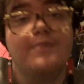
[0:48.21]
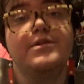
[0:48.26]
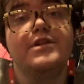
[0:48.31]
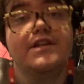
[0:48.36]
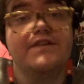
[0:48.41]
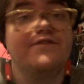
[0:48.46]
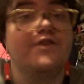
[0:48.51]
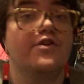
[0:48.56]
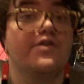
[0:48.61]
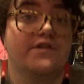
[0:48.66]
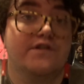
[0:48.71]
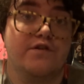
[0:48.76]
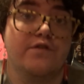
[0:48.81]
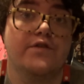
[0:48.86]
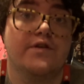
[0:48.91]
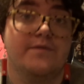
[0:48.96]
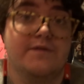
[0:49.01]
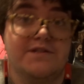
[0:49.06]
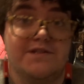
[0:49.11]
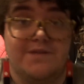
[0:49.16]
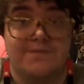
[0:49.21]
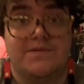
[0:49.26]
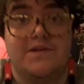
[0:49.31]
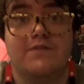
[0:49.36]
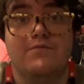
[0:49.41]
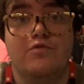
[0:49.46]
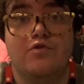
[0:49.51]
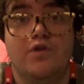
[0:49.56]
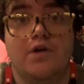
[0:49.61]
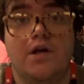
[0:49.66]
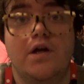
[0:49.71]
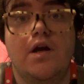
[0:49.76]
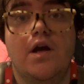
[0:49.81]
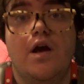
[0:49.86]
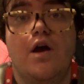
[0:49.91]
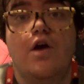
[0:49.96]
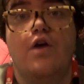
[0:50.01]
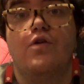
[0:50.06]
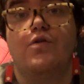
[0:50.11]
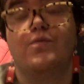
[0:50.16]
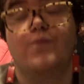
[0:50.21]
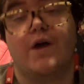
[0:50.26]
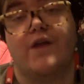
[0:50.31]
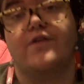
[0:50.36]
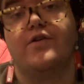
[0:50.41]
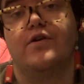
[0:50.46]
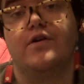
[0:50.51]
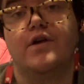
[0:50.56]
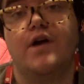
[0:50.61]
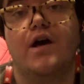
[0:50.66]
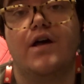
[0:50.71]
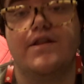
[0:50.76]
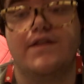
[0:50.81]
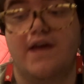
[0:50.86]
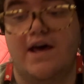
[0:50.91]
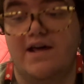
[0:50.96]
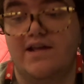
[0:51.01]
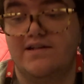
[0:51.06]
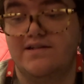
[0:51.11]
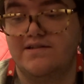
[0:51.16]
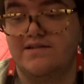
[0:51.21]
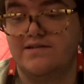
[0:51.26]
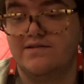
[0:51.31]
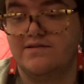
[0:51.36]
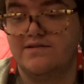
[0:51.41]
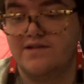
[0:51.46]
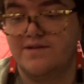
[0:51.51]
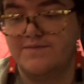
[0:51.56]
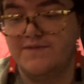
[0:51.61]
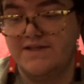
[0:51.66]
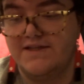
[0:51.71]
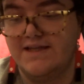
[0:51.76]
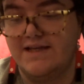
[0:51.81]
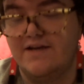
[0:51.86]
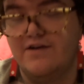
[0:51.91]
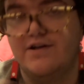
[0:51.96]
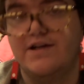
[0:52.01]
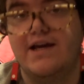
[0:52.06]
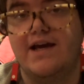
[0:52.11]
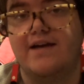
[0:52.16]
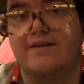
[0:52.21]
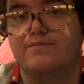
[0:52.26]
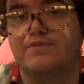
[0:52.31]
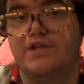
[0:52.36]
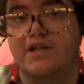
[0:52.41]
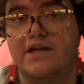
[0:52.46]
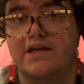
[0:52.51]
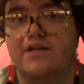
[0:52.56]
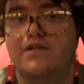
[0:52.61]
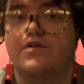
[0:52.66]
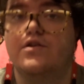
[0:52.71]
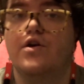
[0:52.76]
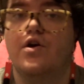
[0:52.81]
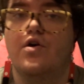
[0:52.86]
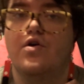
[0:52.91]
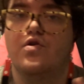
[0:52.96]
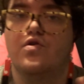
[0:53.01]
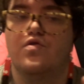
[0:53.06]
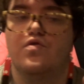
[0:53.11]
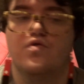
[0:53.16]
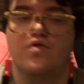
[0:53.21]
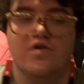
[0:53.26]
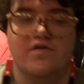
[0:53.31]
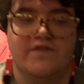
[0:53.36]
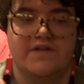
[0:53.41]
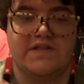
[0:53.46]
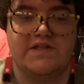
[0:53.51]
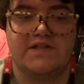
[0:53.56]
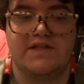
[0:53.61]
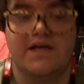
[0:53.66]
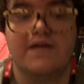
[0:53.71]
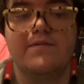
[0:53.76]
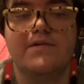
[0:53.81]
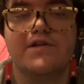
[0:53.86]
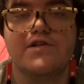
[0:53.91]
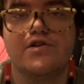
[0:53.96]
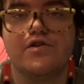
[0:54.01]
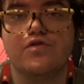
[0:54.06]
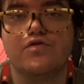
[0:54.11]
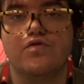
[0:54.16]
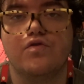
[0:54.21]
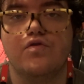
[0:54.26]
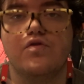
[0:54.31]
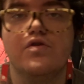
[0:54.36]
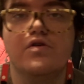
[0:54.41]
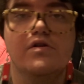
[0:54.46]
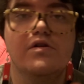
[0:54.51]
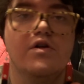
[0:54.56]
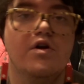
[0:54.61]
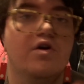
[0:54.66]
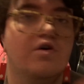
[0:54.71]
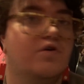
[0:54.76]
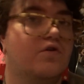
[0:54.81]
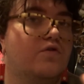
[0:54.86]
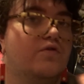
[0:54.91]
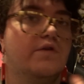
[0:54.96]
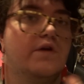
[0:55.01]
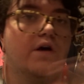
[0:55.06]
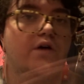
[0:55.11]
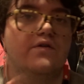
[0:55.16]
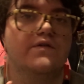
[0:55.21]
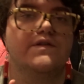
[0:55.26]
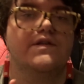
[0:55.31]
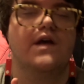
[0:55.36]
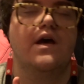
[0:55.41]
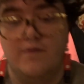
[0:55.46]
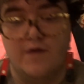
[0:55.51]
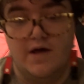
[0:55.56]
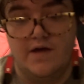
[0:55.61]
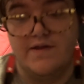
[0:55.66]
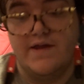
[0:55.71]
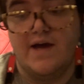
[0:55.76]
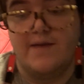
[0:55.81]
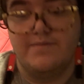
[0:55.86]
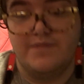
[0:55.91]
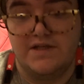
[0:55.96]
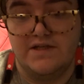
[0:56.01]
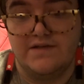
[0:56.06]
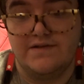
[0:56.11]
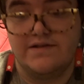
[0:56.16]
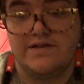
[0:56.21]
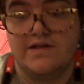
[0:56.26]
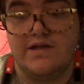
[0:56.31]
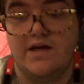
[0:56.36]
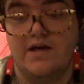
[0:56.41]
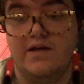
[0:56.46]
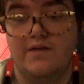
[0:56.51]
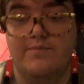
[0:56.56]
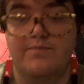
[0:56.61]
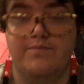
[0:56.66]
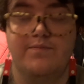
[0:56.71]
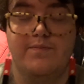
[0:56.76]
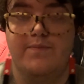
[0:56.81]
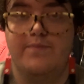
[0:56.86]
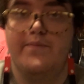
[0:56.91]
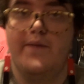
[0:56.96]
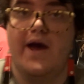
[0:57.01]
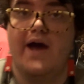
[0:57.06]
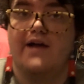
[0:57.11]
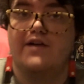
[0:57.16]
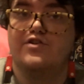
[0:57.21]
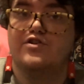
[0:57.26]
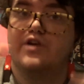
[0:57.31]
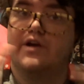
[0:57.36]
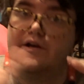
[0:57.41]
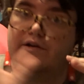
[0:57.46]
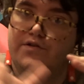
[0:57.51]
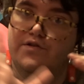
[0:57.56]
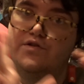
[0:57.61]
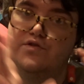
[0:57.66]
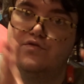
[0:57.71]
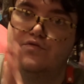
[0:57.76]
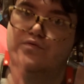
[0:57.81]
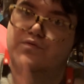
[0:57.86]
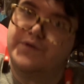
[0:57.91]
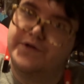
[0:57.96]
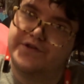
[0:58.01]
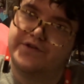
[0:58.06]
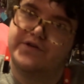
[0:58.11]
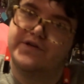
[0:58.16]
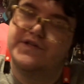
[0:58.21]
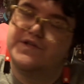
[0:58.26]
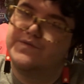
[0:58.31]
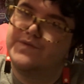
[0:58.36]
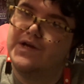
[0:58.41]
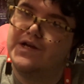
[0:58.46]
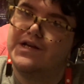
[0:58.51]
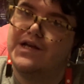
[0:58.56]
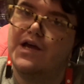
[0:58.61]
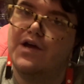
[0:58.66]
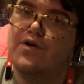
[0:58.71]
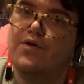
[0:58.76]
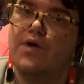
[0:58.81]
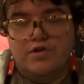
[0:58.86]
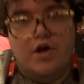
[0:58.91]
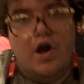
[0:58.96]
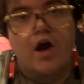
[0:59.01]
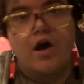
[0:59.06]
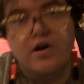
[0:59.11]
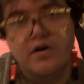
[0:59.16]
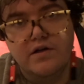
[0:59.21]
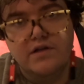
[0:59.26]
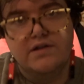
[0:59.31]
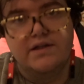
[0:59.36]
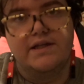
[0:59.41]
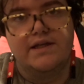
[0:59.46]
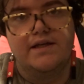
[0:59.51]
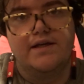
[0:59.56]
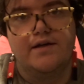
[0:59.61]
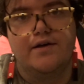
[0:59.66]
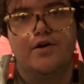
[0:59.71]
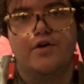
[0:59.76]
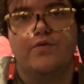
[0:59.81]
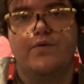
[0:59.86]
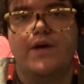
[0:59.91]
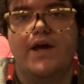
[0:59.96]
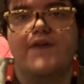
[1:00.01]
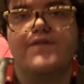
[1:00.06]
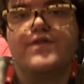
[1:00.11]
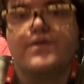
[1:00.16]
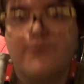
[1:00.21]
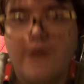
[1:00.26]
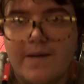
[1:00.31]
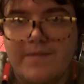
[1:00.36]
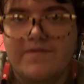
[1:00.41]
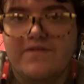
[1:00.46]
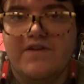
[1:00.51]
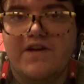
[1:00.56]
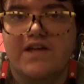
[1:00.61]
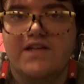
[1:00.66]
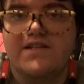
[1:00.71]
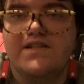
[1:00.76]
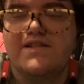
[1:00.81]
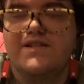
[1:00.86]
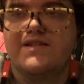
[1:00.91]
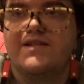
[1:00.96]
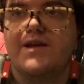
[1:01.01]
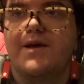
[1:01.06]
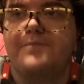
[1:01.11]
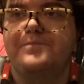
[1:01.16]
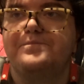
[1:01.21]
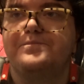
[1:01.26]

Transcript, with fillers: believe there is going to be something more, whether or not that's something they already had planned or if it's damage control, who knows. That being said, backtrack to what there is right now. Currently, we have the web events.